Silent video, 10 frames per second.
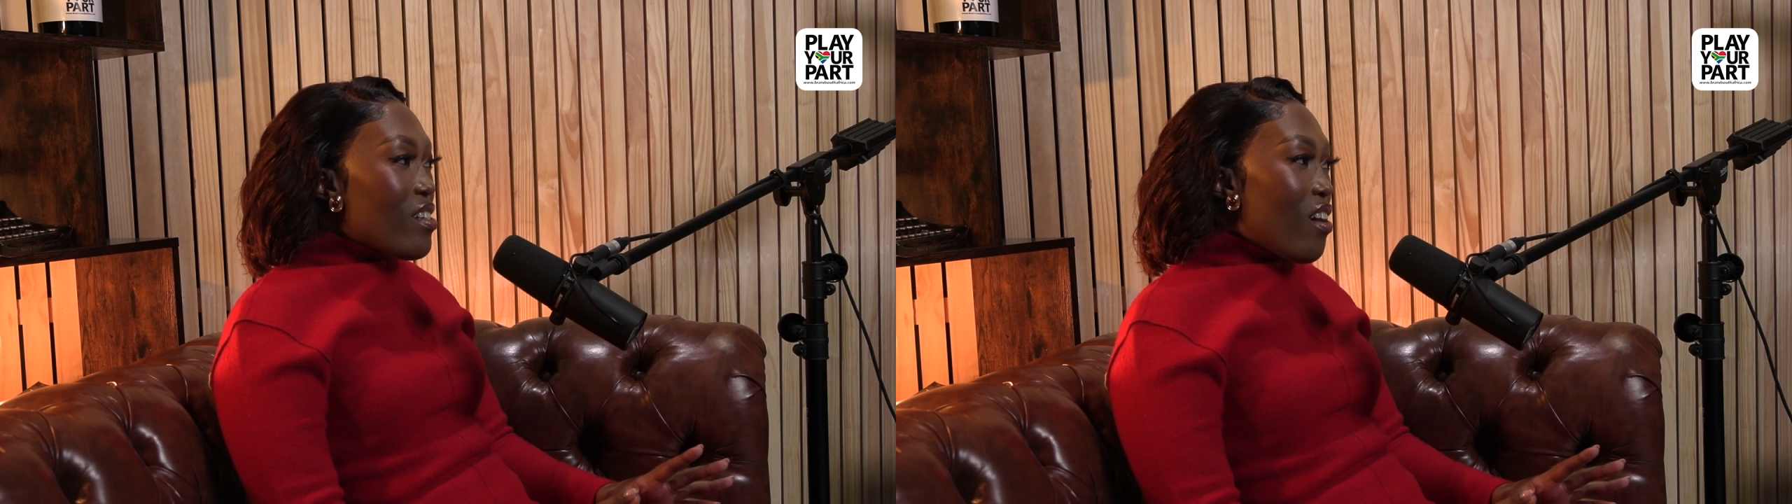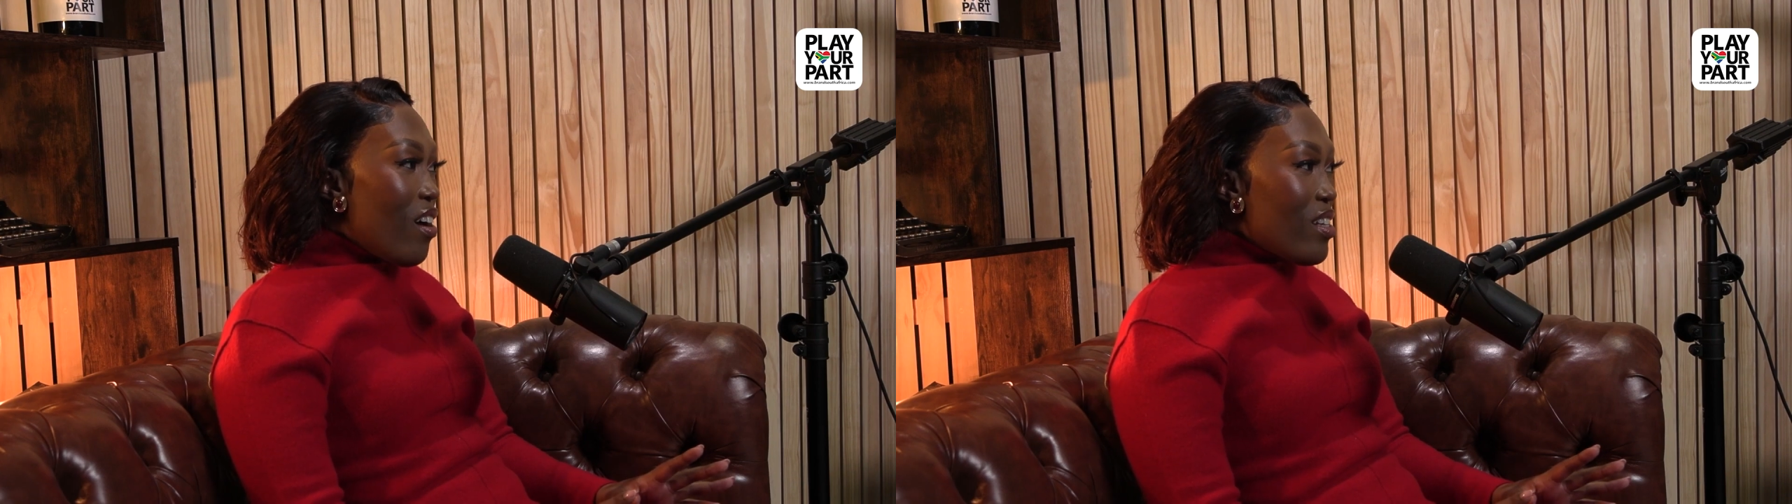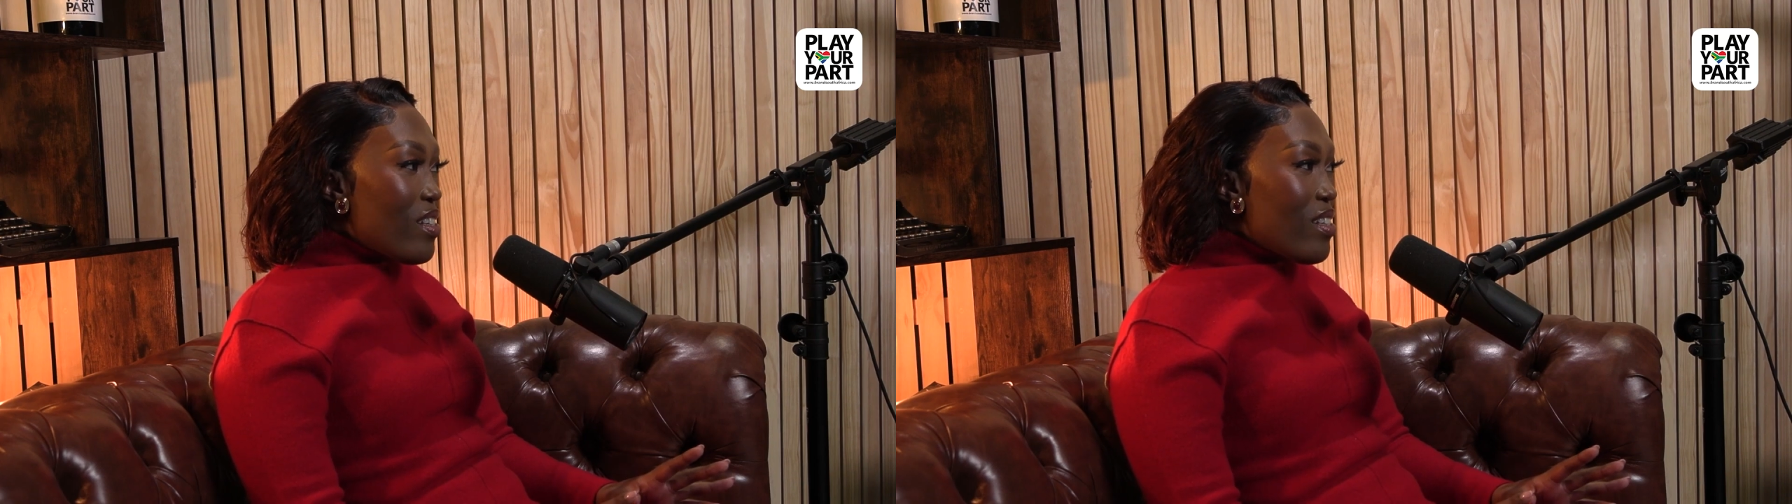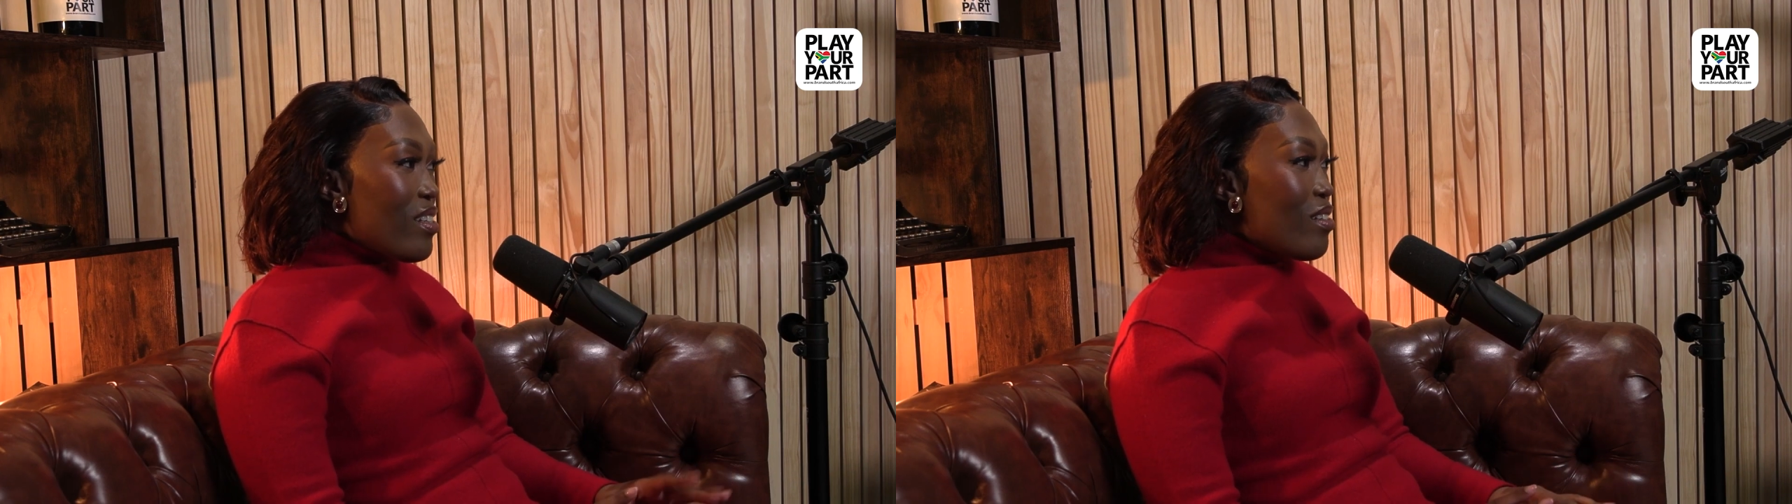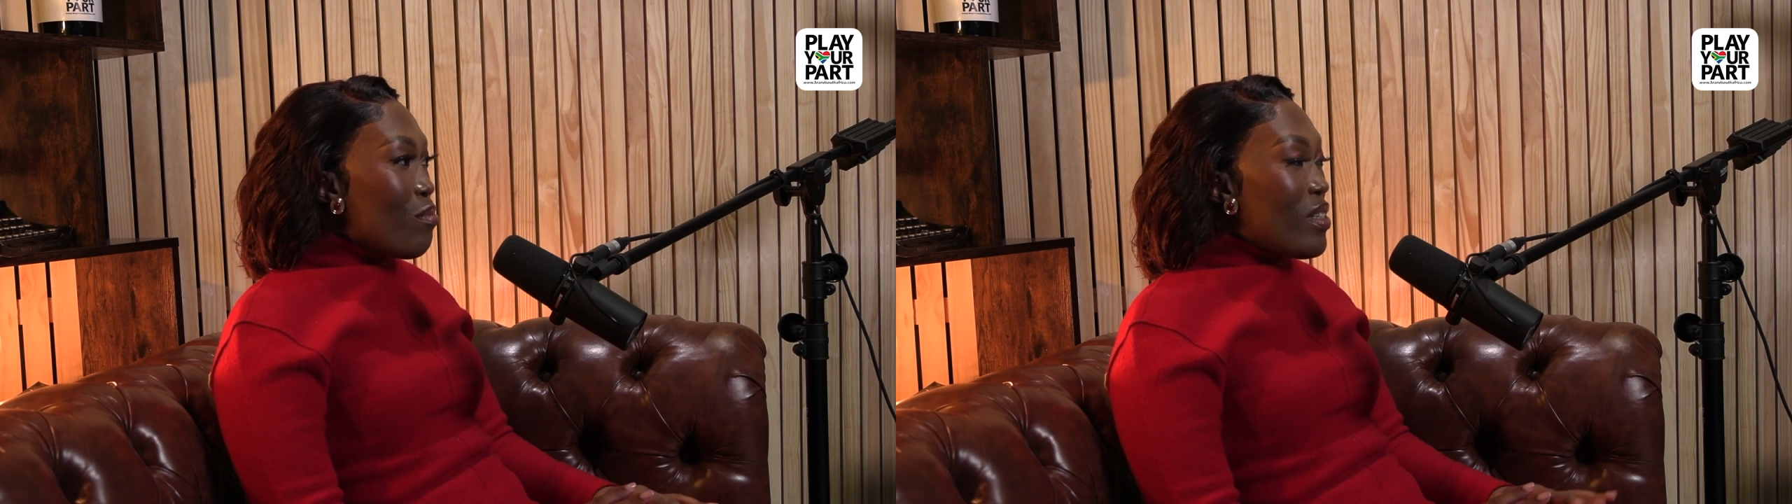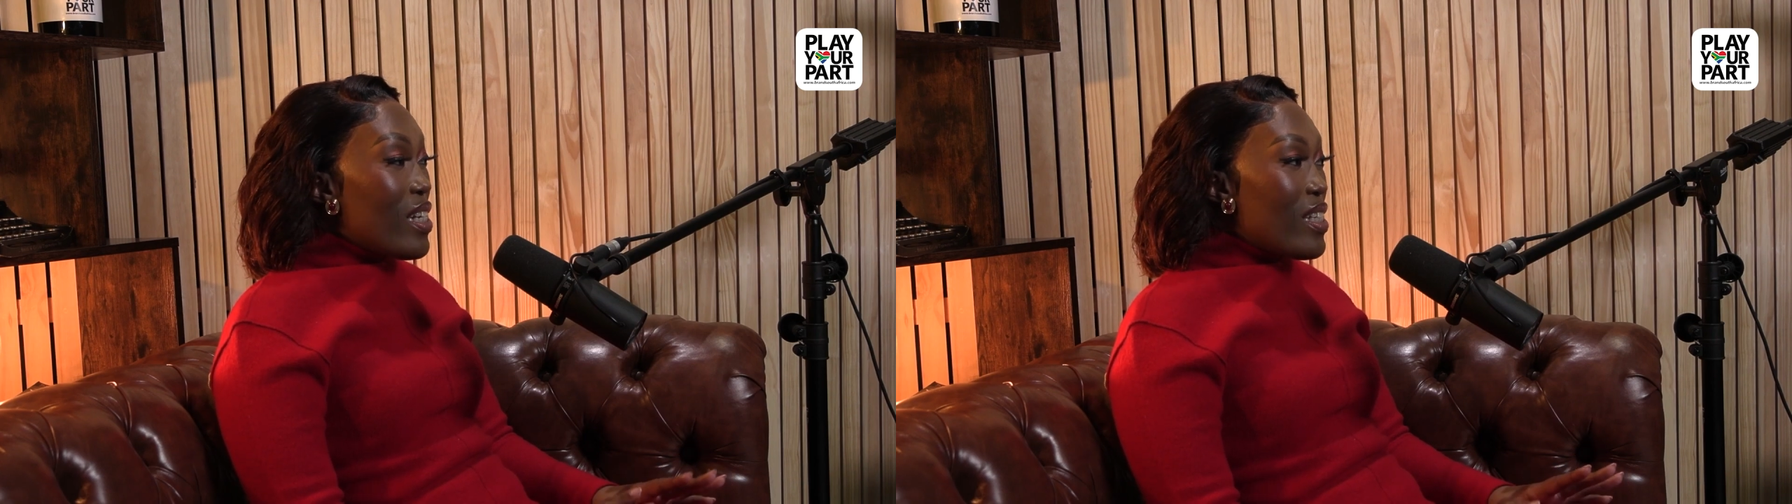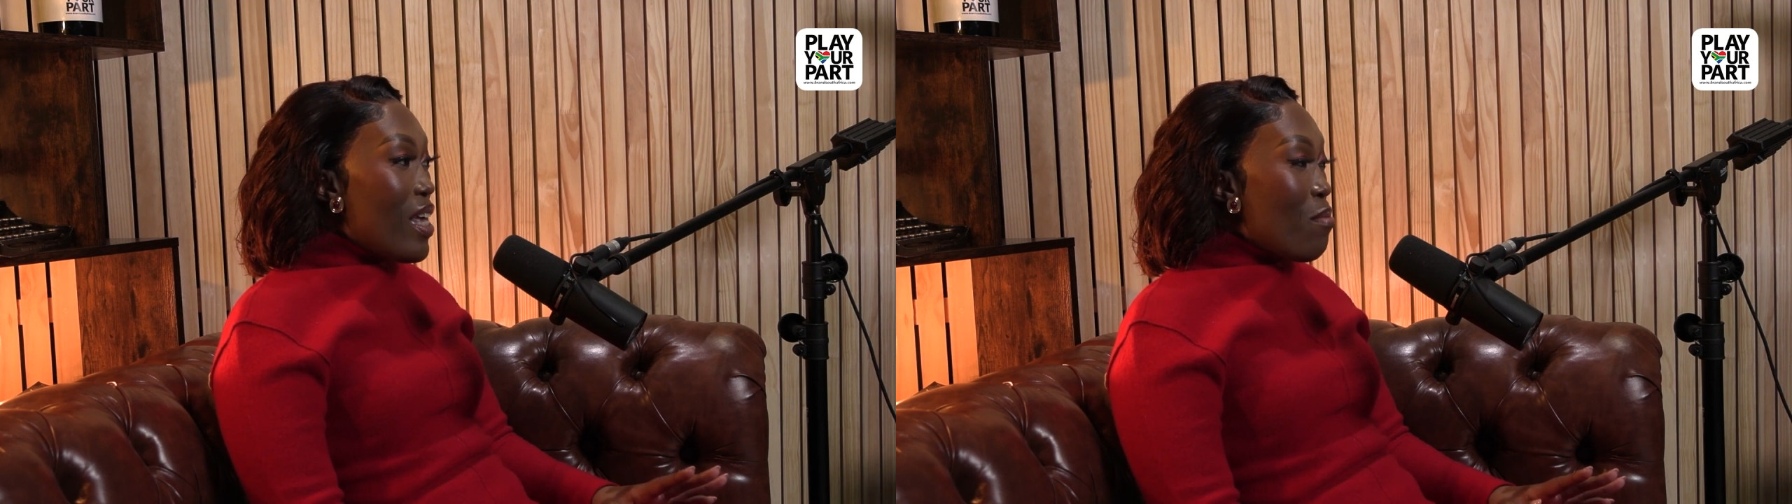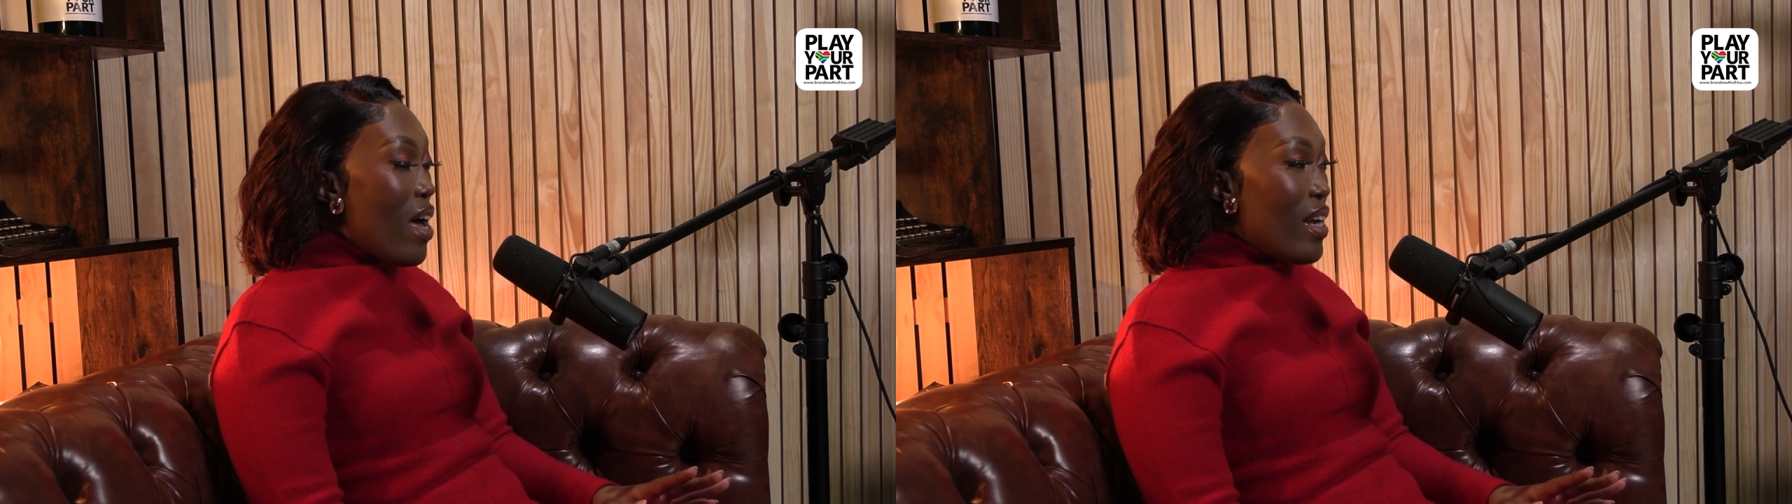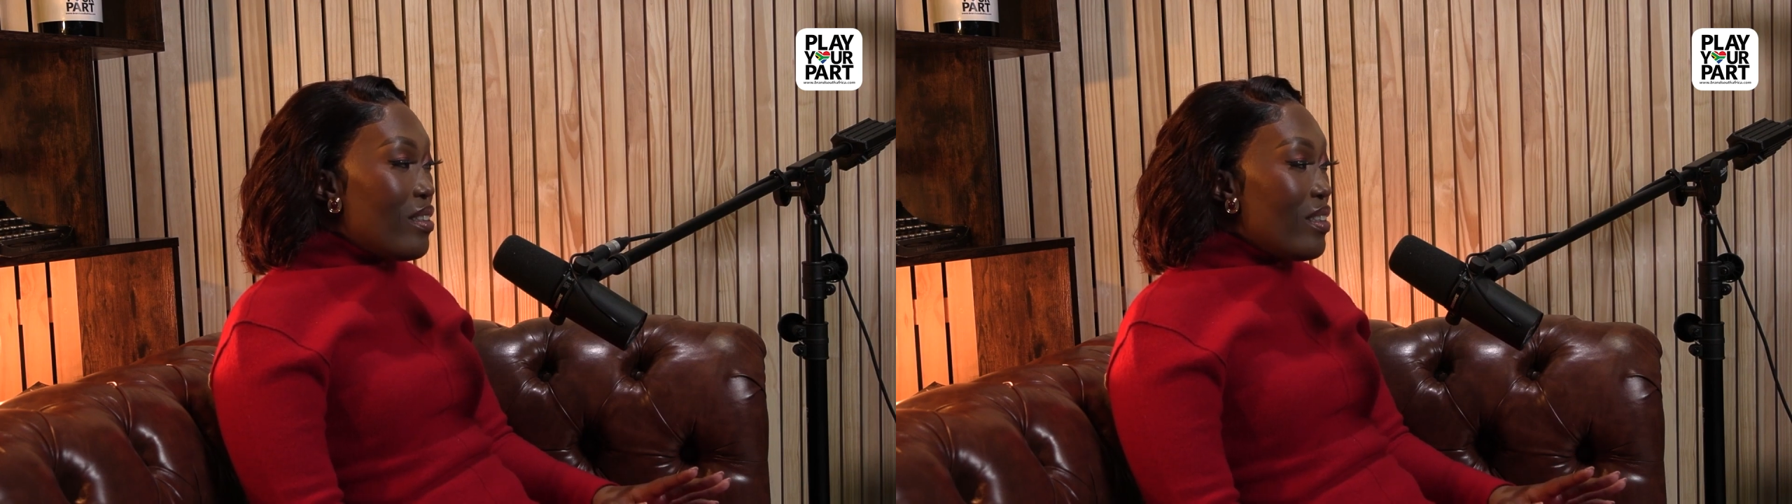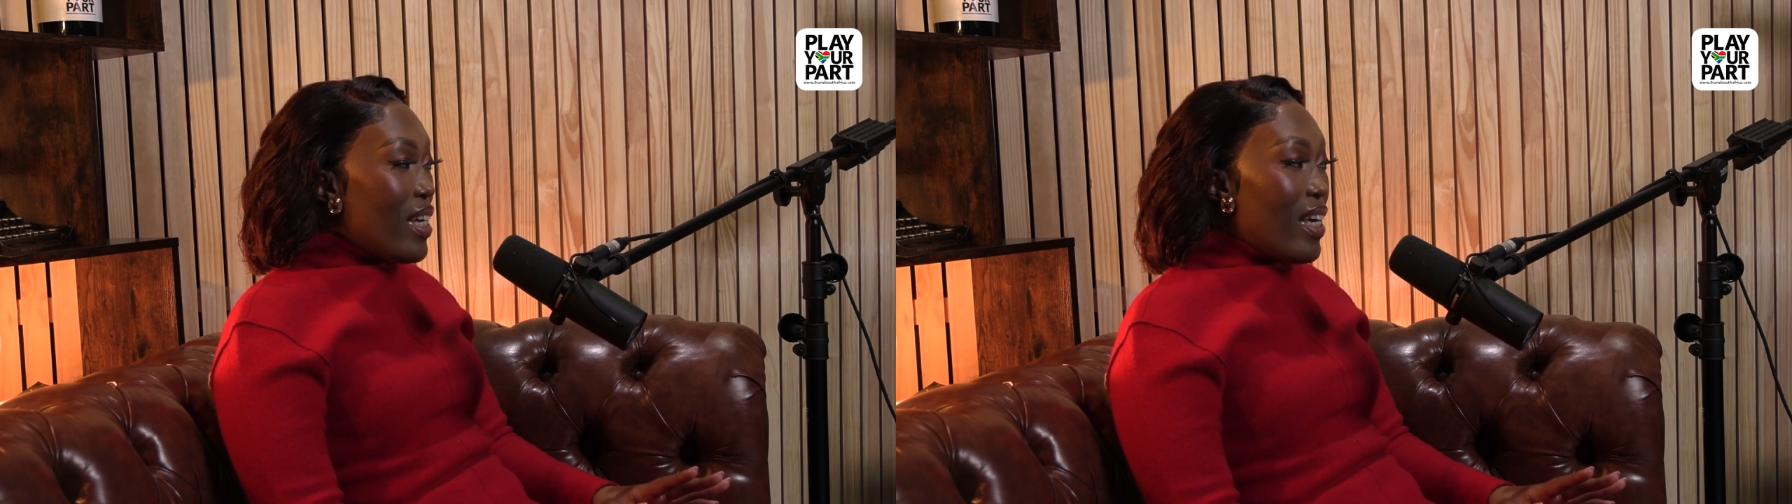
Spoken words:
class, Mr. Stayman.